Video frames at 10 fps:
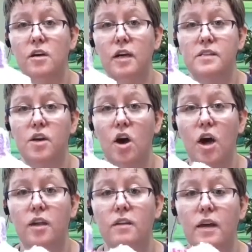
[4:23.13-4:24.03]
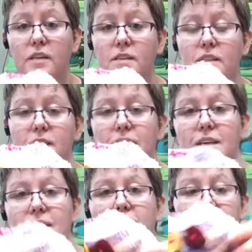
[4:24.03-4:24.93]
It's gone. That's because it's
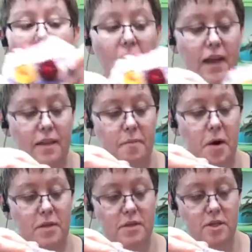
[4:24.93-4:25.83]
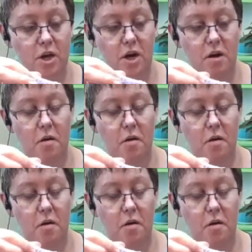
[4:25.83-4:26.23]
inside the monster.